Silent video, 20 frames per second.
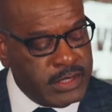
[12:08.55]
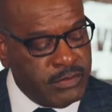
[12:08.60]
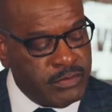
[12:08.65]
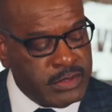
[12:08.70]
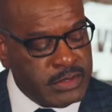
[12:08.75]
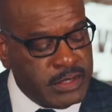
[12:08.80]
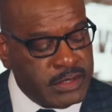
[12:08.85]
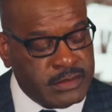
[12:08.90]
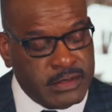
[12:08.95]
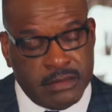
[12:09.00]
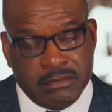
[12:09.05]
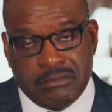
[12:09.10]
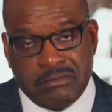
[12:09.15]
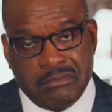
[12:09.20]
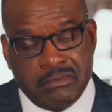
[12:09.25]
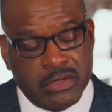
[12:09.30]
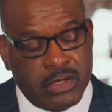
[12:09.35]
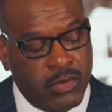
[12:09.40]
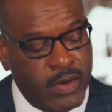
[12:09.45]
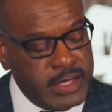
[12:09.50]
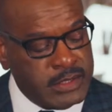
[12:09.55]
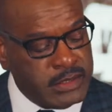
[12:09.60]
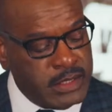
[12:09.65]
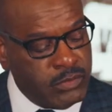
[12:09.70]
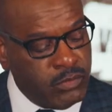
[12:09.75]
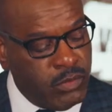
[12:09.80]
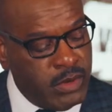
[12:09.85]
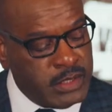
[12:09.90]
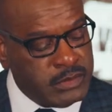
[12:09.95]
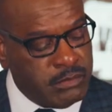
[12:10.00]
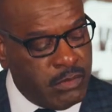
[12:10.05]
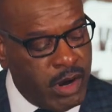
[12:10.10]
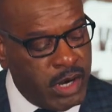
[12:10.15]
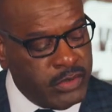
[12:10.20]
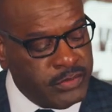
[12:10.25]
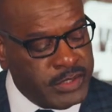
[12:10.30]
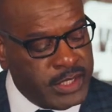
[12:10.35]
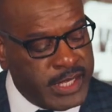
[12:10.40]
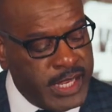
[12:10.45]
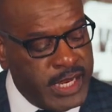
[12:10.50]
It was just a question. Was Martin
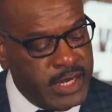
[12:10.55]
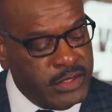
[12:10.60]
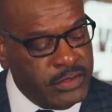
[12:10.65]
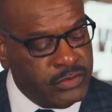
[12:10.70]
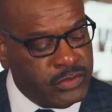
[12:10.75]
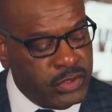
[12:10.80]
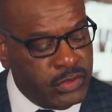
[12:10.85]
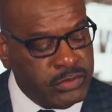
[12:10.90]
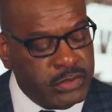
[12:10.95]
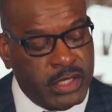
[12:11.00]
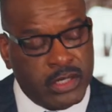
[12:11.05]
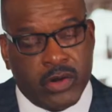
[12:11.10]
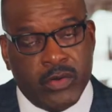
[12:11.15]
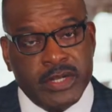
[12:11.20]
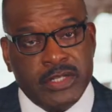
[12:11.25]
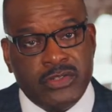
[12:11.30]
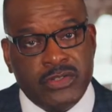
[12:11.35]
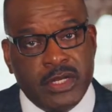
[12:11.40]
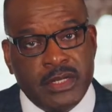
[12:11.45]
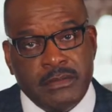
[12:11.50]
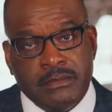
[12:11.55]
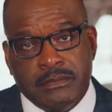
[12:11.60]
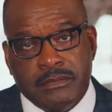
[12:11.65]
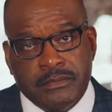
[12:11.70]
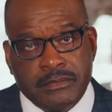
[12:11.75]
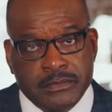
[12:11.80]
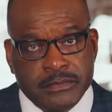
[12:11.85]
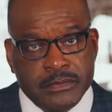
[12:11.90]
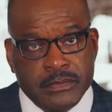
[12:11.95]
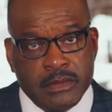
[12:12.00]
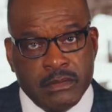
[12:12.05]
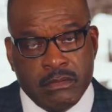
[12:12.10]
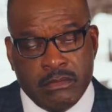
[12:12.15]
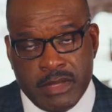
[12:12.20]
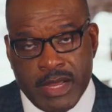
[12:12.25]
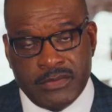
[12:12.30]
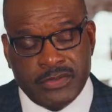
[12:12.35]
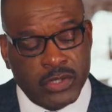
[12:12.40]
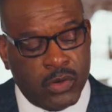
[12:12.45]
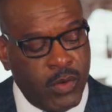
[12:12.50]
Luther King Jr. a Christian?
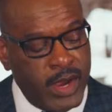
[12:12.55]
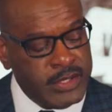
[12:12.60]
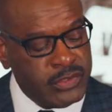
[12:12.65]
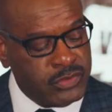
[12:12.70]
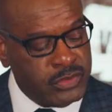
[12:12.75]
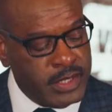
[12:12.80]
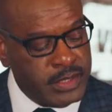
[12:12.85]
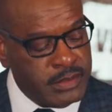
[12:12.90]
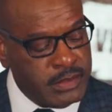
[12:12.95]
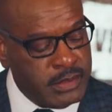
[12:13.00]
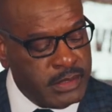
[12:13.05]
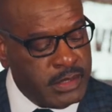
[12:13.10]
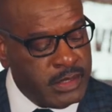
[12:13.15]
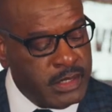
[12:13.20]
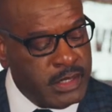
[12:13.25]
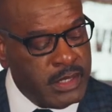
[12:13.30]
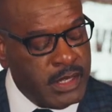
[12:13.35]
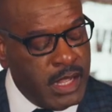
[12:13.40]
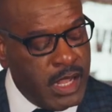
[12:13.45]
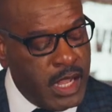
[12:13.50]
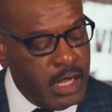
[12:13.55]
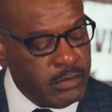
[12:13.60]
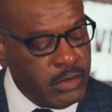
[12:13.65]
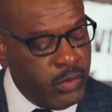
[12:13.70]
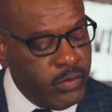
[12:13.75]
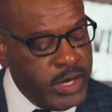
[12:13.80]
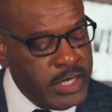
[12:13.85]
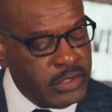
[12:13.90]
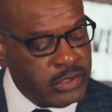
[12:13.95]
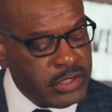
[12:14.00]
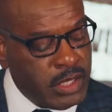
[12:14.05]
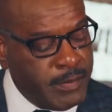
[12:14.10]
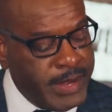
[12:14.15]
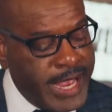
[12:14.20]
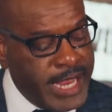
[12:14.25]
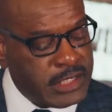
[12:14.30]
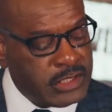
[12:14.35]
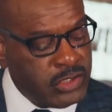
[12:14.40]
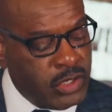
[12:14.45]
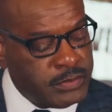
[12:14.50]
That was the question. I'm going to read you some
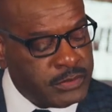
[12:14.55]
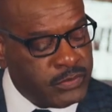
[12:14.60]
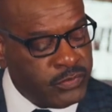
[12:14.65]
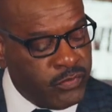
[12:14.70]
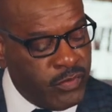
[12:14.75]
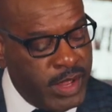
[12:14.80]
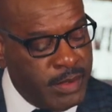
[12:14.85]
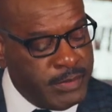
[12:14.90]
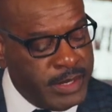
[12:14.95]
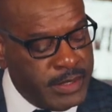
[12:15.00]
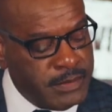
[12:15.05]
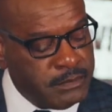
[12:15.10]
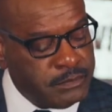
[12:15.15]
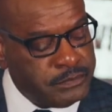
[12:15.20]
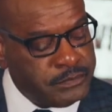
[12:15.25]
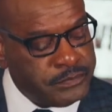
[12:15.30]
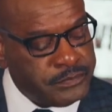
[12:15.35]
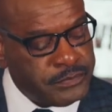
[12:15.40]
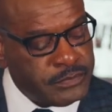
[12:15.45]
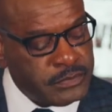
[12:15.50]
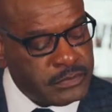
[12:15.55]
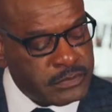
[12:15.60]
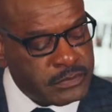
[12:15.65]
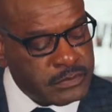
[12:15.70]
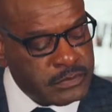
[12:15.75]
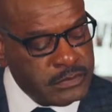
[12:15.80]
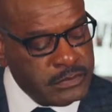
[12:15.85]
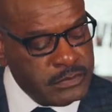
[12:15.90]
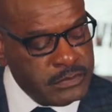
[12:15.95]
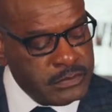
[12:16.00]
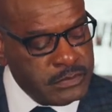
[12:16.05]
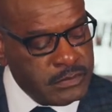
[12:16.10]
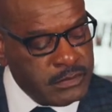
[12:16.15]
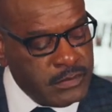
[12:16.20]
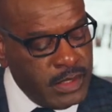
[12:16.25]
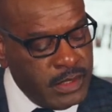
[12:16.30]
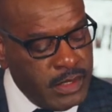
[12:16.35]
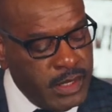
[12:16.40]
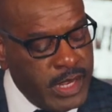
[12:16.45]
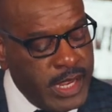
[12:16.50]
excerpts from it.
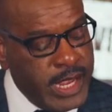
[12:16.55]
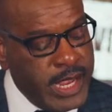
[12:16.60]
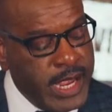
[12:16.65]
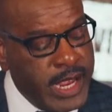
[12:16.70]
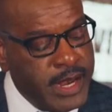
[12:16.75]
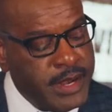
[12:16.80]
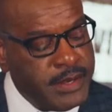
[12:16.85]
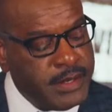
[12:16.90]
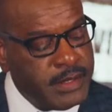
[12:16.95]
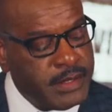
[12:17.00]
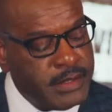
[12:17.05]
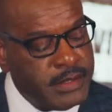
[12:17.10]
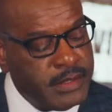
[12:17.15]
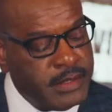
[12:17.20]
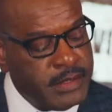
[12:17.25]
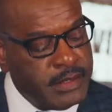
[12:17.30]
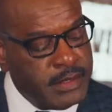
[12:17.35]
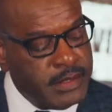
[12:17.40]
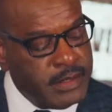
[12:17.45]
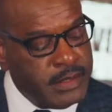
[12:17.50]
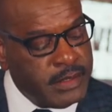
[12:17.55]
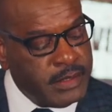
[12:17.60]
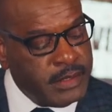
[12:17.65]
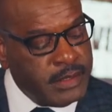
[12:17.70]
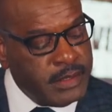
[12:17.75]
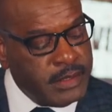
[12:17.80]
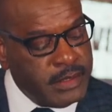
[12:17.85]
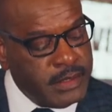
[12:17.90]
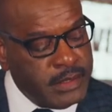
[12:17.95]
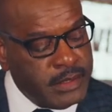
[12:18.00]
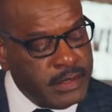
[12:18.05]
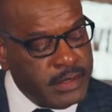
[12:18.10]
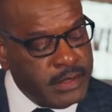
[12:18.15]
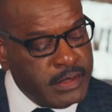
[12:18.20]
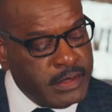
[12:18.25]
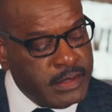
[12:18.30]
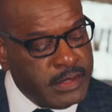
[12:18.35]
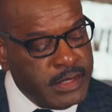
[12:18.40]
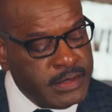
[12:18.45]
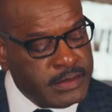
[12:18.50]
And
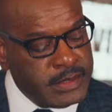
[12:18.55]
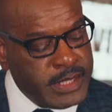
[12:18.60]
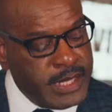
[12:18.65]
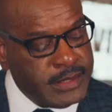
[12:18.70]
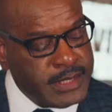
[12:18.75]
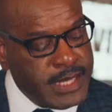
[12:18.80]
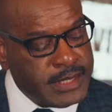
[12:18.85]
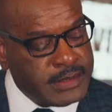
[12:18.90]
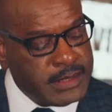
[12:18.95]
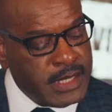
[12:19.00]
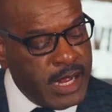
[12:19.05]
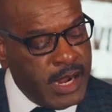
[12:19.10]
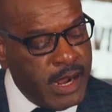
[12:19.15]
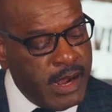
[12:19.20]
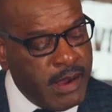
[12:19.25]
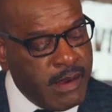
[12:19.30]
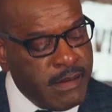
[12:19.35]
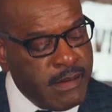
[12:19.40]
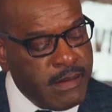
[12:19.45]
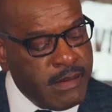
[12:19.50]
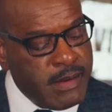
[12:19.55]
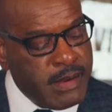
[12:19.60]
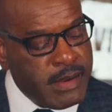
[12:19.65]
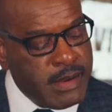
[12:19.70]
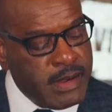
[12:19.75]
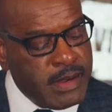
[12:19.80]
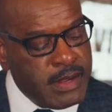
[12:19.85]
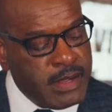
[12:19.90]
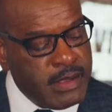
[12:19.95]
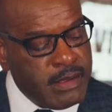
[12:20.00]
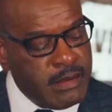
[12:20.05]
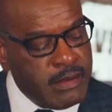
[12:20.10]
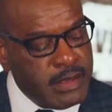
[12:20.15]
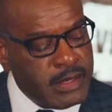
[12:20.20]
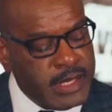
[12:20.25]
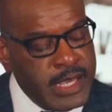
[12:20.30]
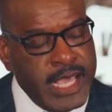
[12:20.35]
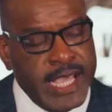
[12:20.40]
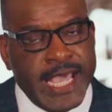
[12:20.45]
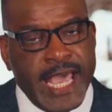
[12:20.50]
he said that
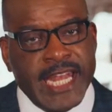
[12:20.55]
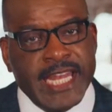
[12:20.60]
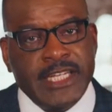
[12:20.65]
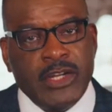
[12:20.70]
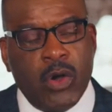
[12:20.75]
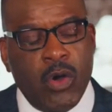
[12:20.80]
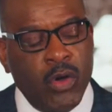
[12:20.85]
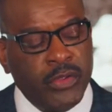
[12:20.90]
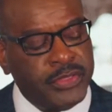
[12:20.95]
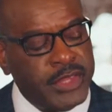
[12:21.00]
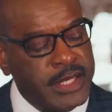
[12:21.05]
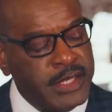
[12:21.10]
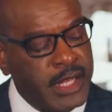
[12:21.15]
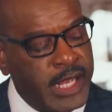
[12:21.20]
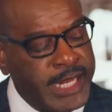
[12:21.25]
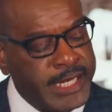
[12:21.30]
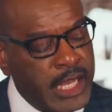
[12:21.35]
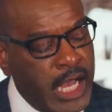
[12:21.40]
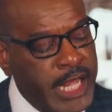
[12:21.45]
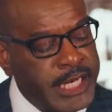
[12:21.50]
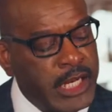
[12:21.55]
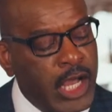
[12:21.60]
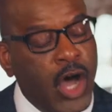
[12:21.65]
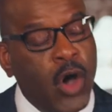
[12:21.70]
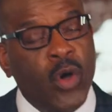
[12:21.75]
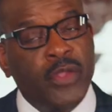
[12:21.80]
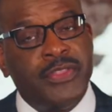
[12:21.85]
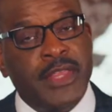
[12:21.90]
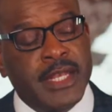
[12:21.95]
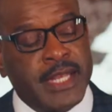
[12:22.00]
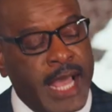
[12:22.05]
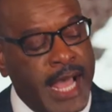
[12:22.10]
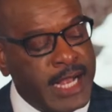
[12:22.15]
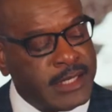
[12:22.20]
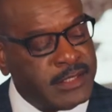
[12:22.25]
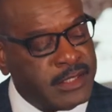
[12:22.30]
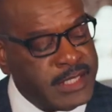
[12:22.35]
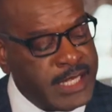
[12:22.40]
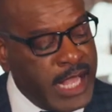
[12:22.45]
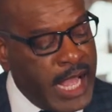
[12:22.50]
King had an
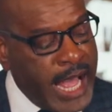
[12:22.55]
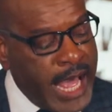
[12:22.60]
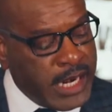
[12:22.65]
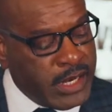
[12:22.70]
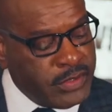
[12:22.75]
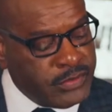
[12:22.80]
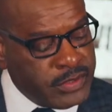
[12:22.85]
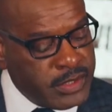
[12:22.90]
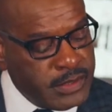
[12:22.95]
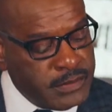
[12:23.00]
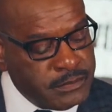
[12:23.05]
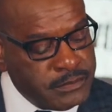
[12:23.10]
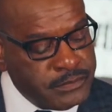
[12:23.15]
unorthodox theology.